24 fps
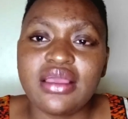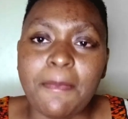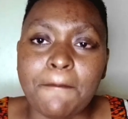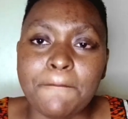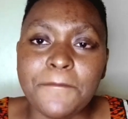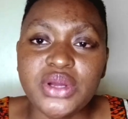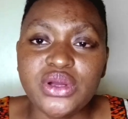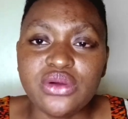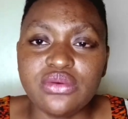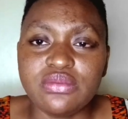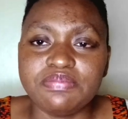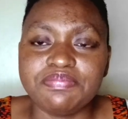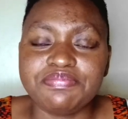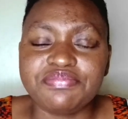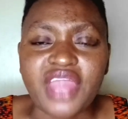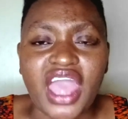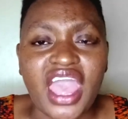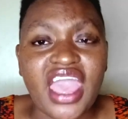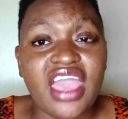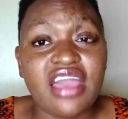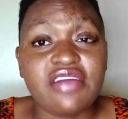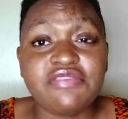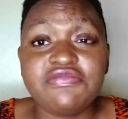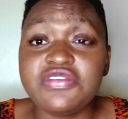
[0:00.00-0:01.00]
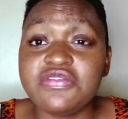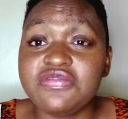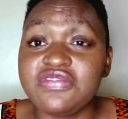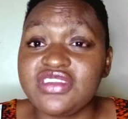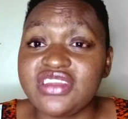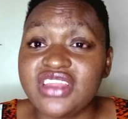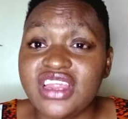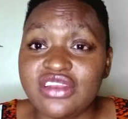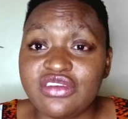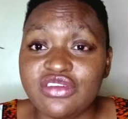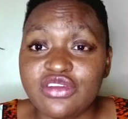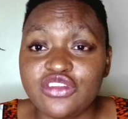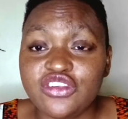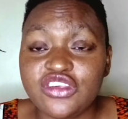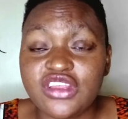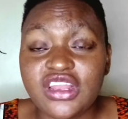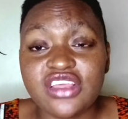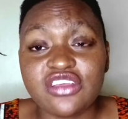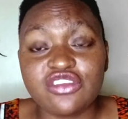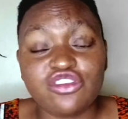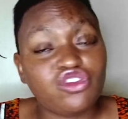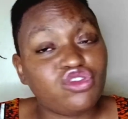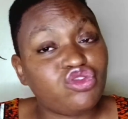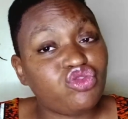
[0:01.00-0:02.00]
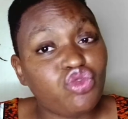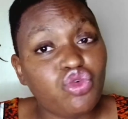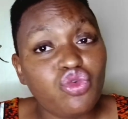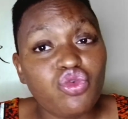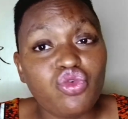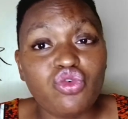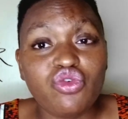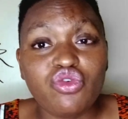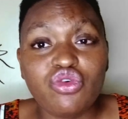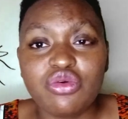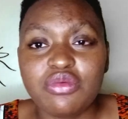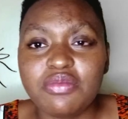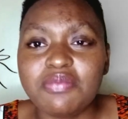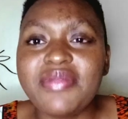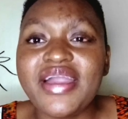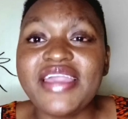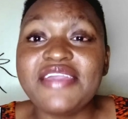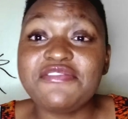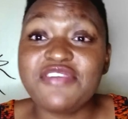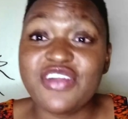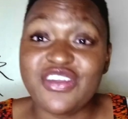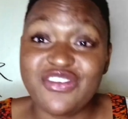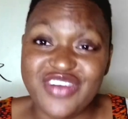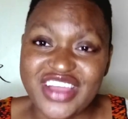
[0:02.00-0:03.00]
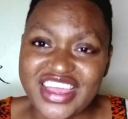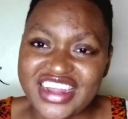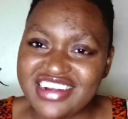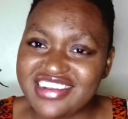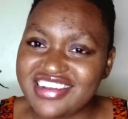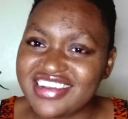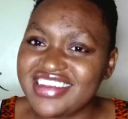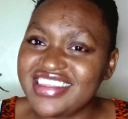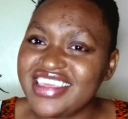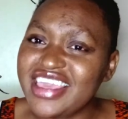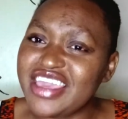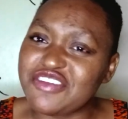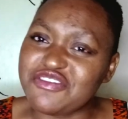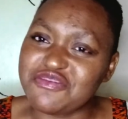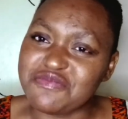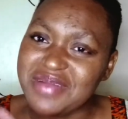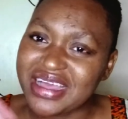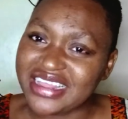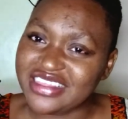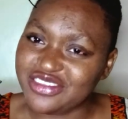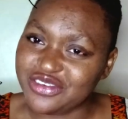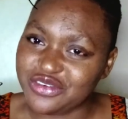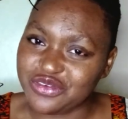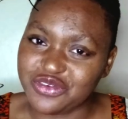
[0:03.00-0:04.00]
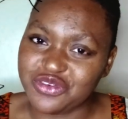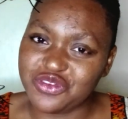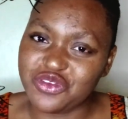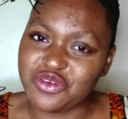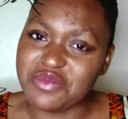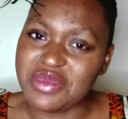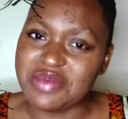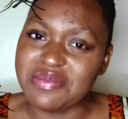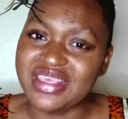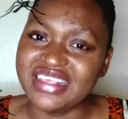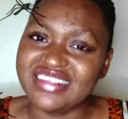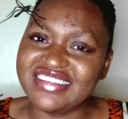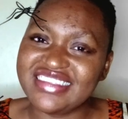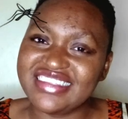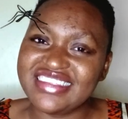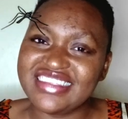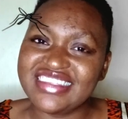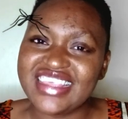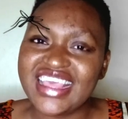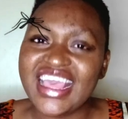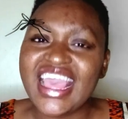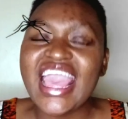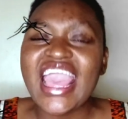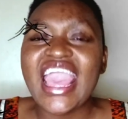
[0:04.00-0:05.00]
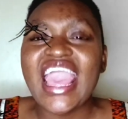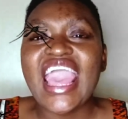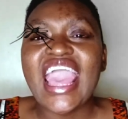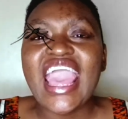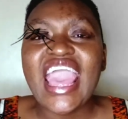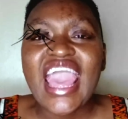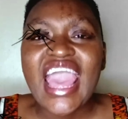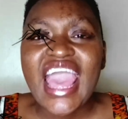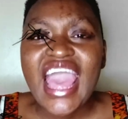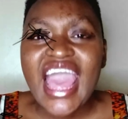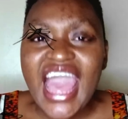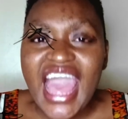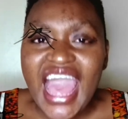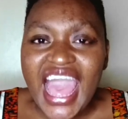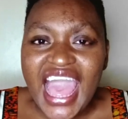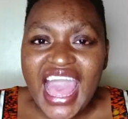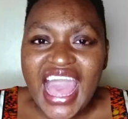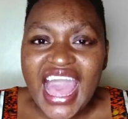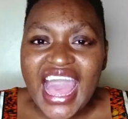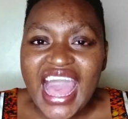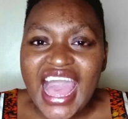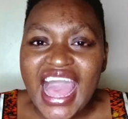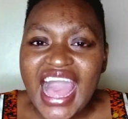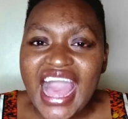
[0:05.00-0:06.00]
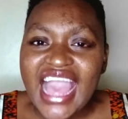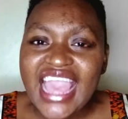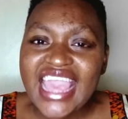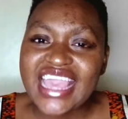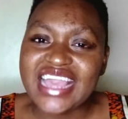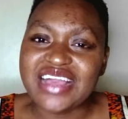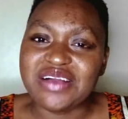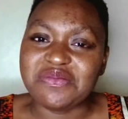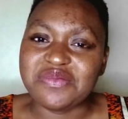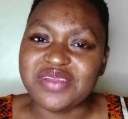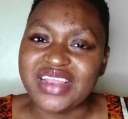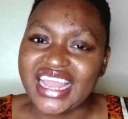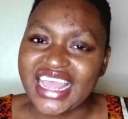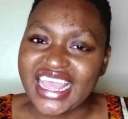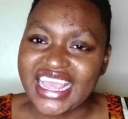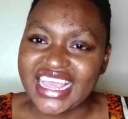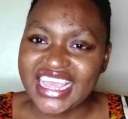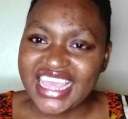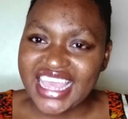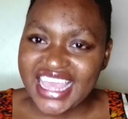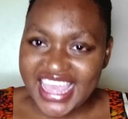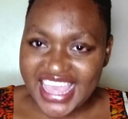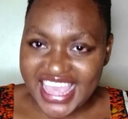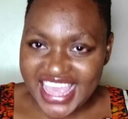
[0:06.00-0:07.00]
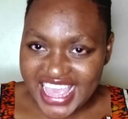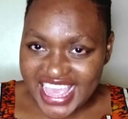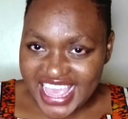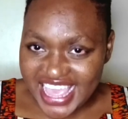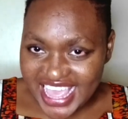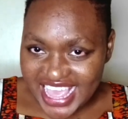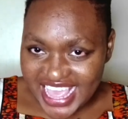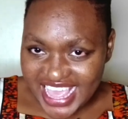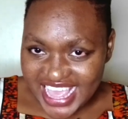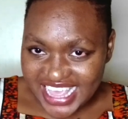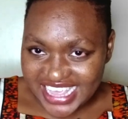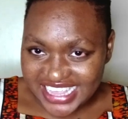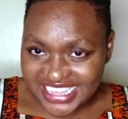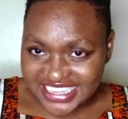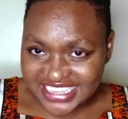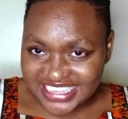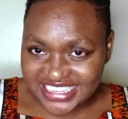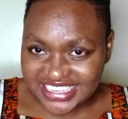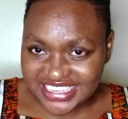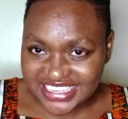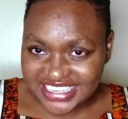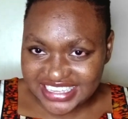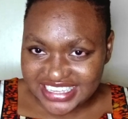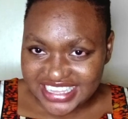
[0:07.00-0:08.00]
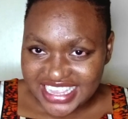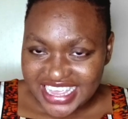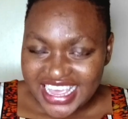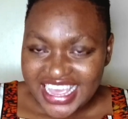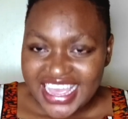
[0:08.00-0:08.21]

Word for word: Boom! I have 1500 shillings. Two, my 500 gave birth to two babies. Mm-hmm. I am like, ish.